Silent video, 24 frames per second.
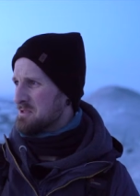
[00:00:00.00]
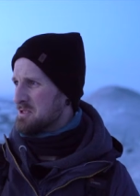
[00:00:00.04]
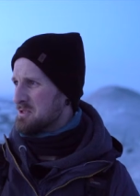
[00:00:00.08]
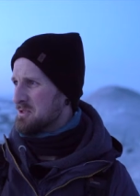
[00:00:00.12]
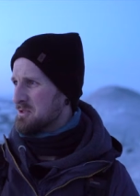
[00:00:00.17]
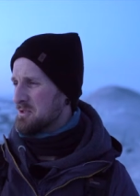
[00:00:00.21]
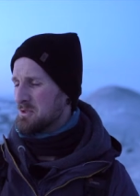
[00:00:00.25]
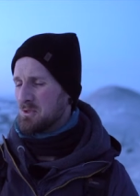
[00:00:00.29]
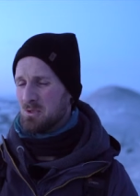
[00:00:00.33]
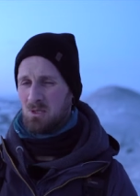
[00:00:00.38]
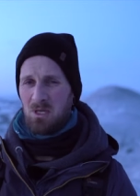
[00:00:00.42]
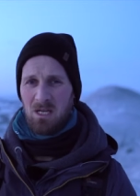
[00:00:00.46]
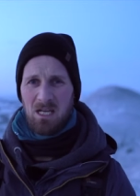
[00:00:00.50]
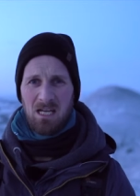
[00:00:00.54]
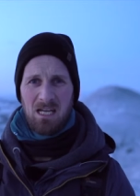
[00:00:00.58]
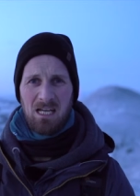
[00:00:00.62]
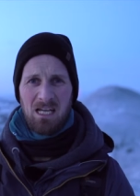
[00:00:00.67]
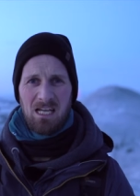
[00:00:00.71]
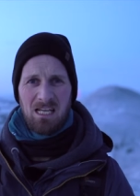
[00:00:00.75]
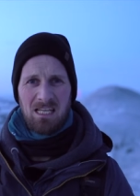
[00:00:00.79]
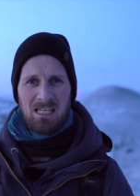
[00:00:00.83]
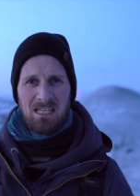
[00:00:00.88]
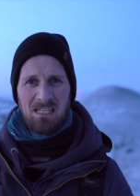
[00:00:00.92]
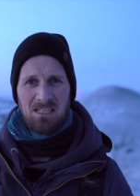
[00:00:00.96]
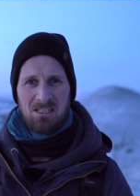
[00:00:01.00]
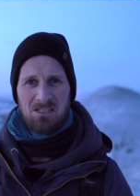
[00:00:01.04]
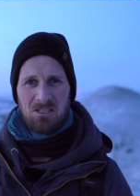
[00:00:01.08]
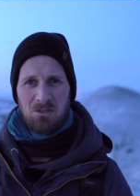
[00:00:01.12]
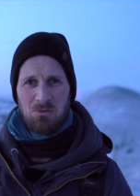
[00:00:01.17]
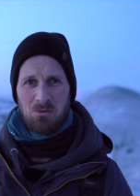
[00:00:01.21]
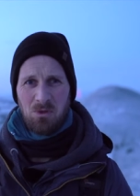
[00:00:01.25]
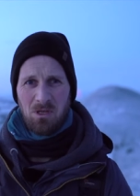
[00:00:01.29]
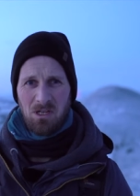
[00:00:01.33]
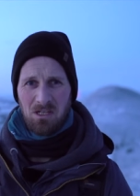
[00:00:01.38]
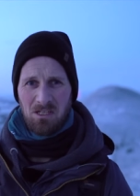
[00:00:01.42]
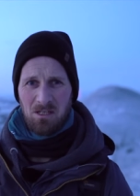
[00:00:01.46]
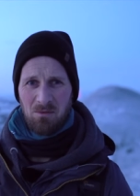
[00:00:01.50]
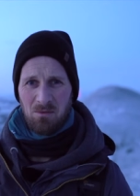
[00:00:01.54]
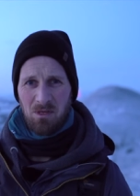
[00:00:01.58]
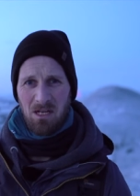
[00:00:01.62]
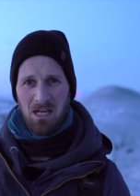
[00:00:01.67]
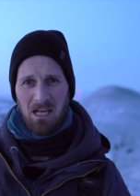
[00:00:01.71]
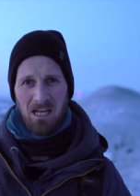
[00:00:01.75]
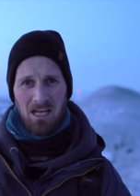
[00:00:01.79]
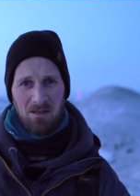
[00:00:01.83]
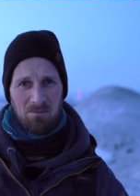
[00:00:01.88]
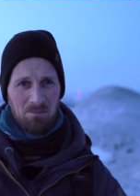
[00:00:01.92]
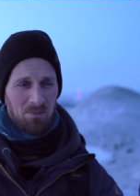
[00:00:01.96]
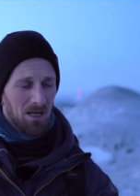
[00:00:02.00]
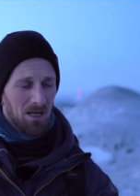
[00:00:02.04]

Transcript: to get to work. I'm going to head